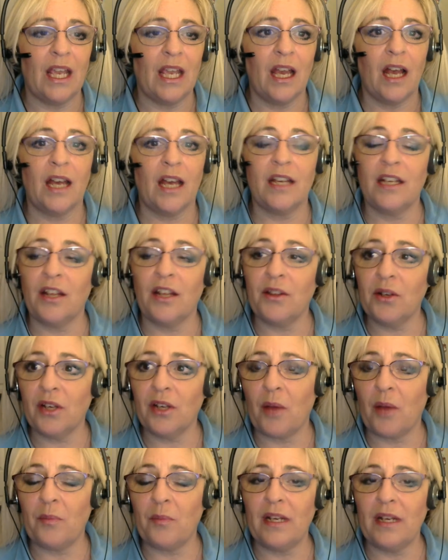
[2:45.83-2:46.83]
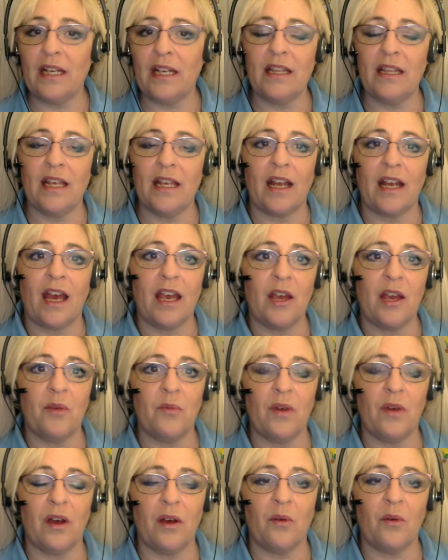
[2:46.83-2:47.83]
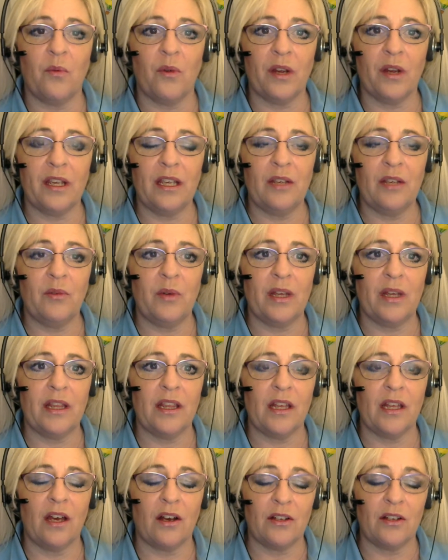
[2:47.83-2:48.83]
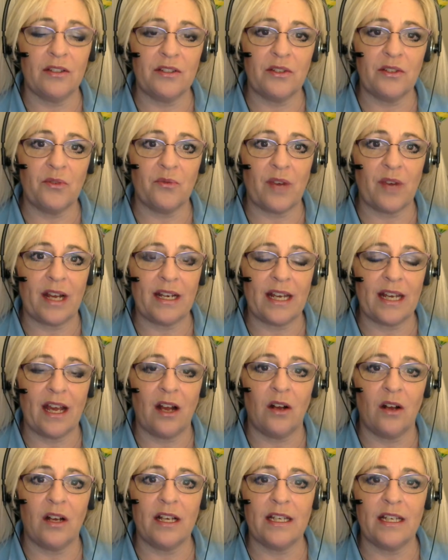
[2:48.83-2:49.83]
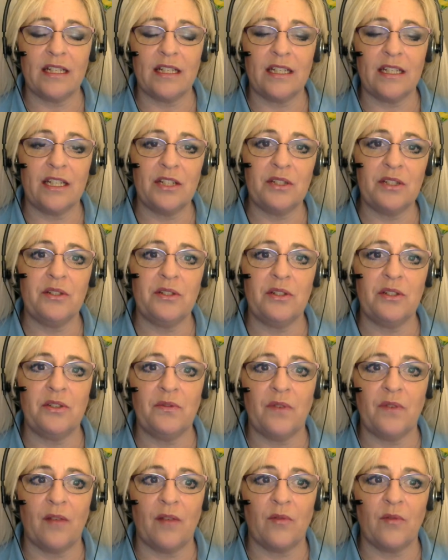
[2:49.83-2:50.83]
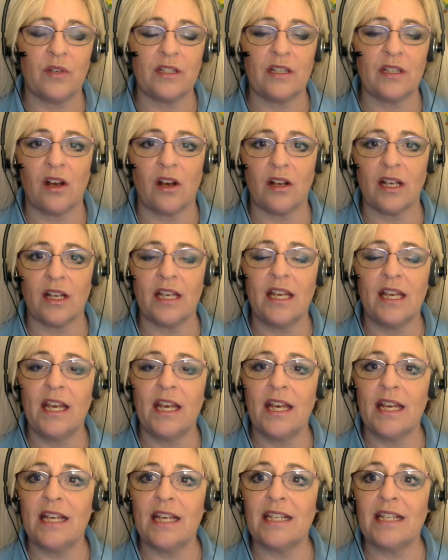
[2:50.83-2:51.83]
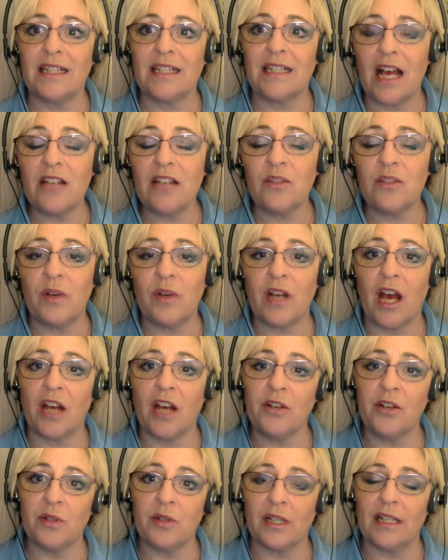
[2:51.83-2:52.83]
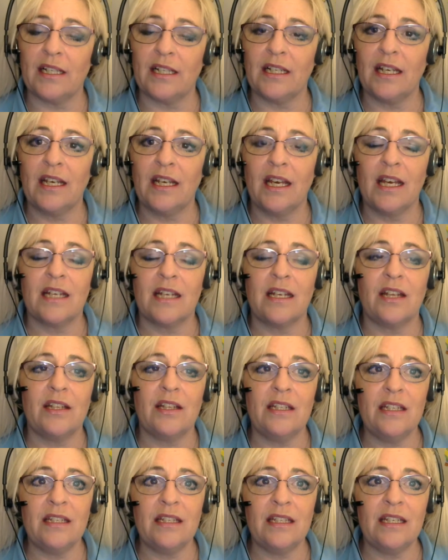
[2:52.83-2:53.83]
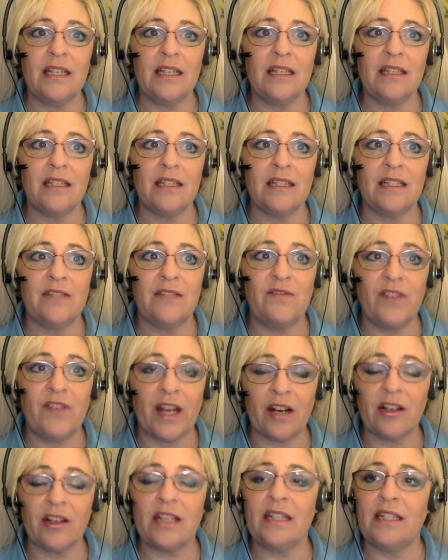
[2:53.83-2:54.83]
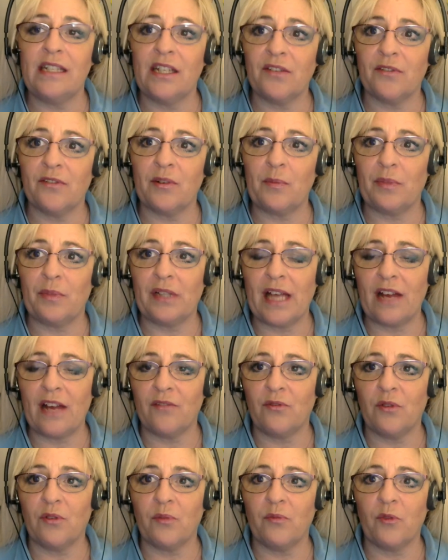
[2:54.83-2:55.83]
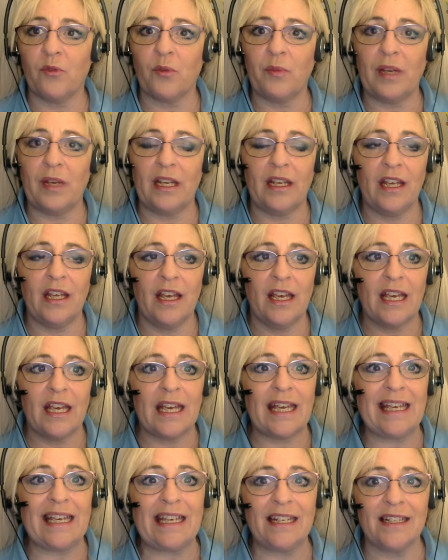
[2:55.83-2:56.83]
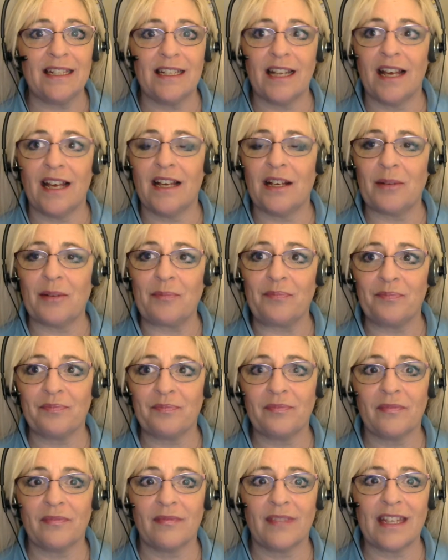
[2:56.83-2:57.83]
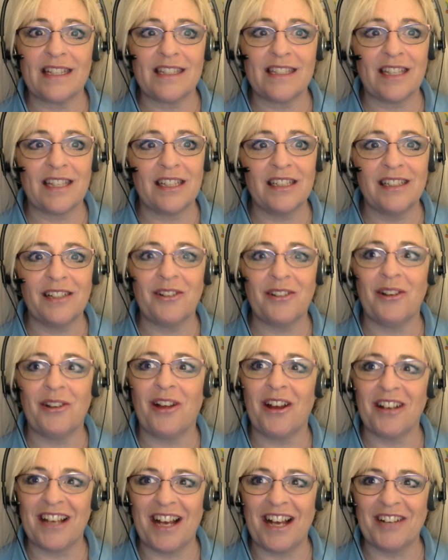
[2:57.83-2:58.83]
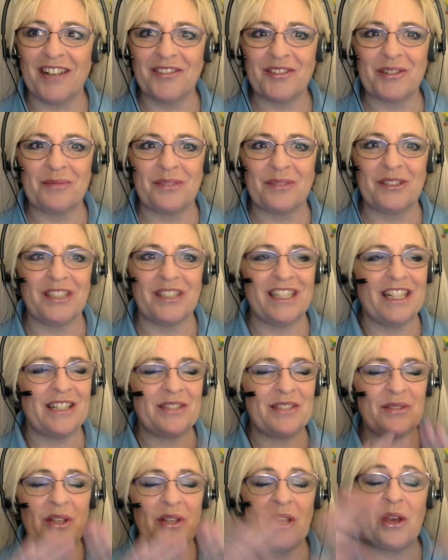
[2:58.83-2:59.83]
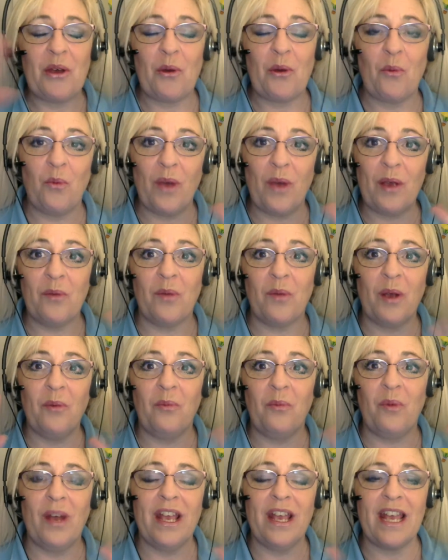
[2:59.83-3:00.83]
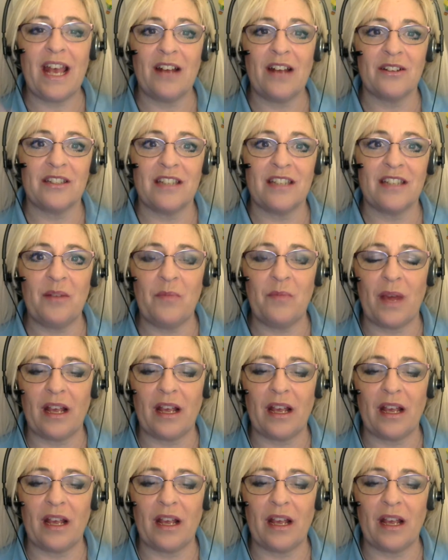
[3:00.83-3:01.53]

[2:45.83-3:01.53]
Another company that I am working with also right now, in addition to 5-1 Talk, is Class 100. Now, this is a very different platform for me, and it's a little uncomfortable. It is way, way, way outside my